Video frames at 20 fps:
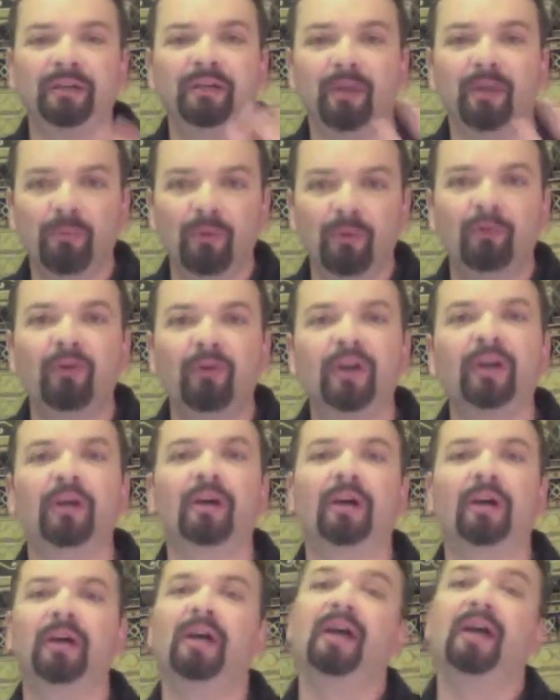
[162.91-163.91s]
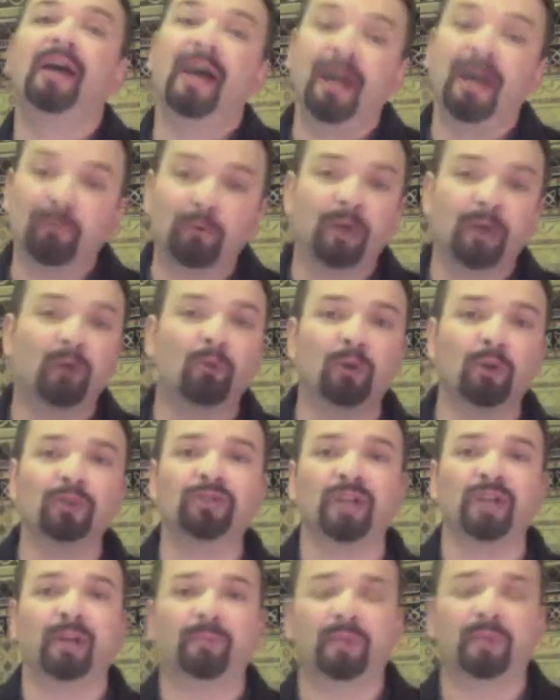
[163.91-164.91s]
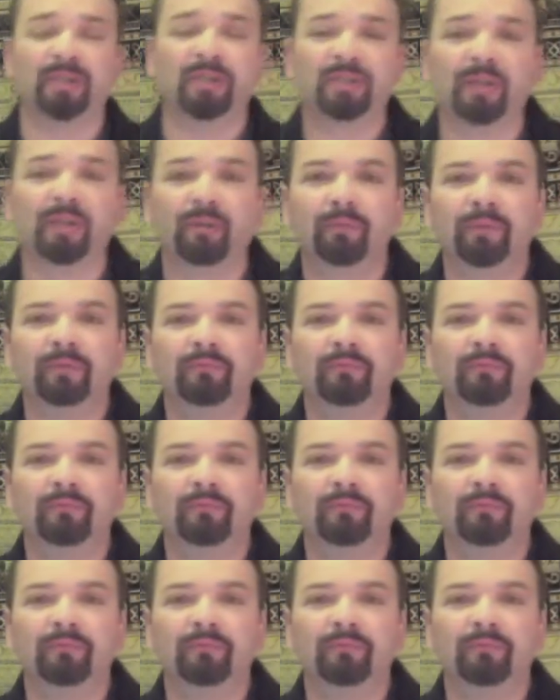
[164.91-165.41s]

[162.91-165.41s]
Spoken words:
come over here, and win a world championship.